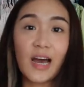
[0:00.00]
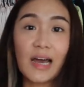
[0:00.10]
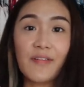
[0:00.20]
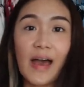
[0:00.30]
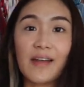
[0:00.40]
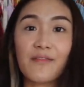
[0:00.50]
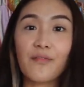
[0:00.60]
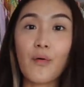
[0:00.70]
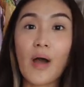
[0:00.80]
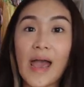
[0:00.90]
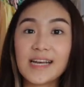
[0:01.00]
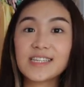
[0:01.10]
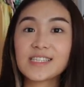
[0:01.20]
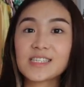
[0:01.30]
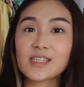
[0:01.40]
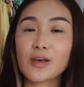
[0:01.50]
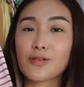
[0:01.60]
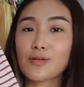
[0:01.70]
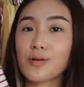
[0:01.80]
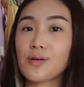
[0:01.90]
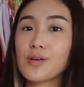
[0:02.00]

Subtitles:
I've had for ages through